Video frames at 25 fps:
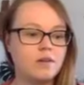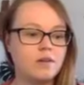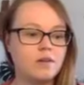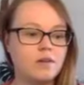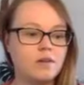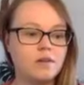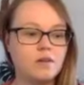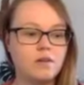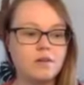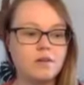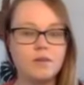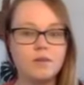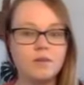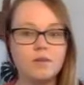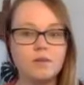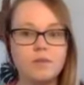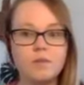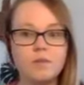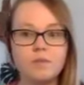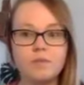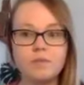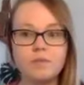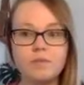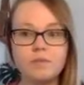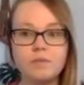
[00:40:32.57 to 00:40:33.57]

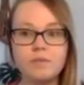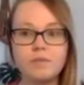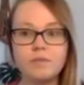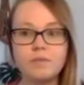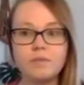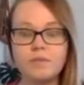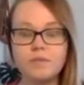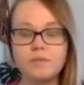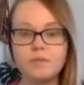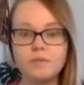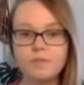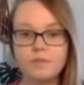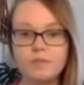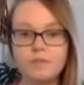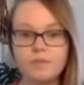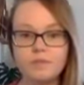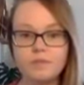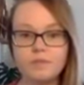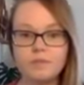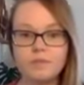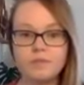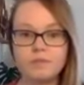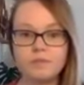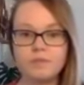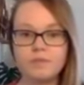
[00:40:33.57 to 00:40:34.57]

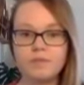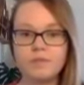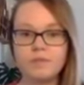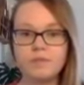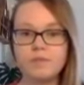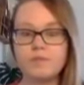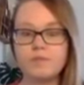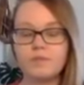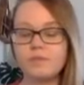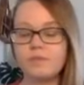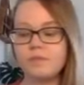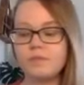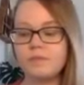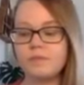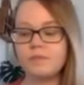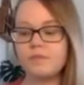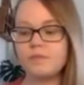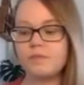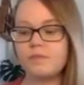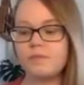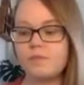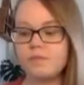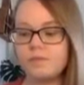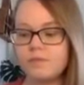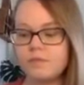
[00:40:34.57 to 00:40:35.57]

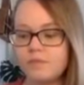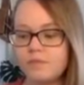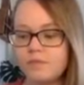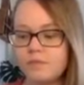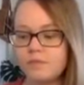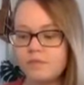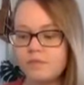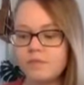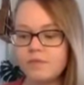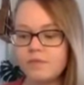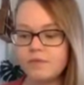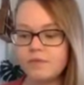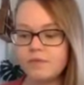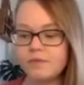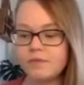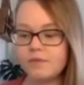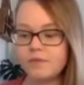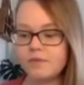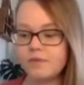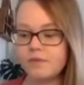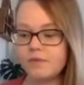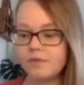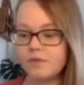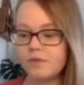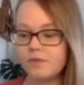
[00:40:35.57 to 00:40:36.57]

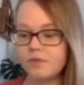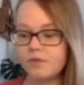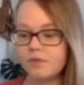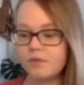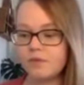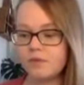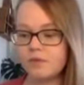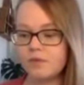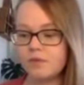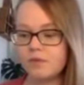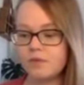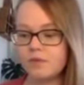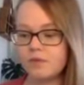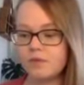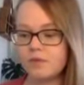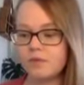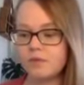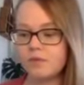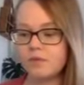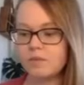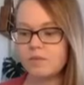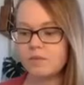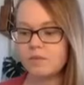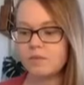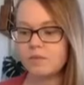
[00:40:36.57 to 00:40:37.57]

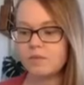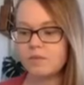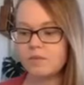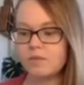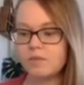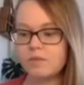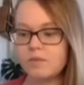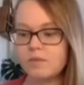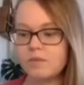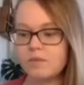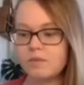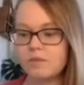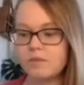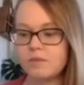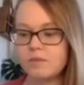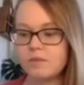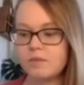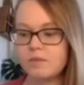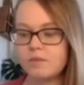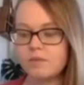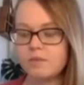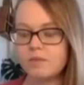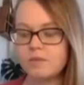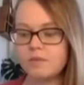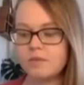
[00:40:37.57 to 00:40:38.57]

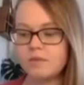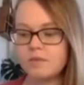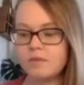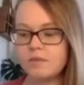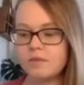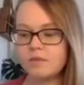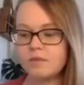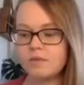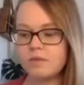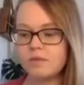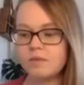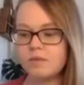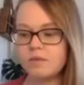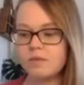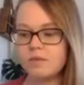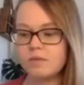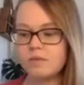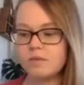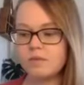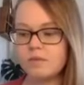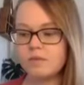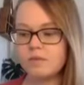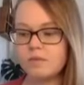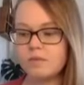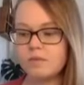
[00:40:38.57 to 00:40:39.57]

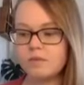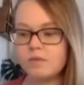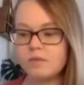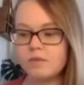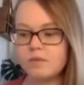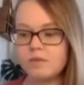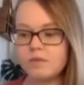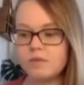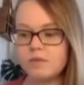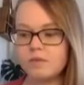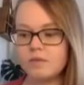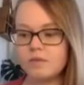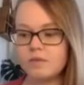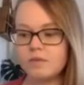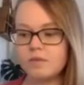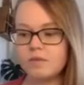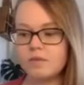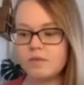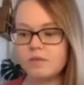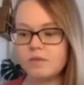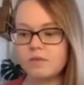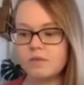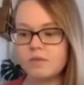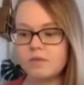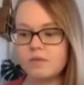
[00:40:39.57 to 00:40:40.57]
No words are spoken by the person on screen.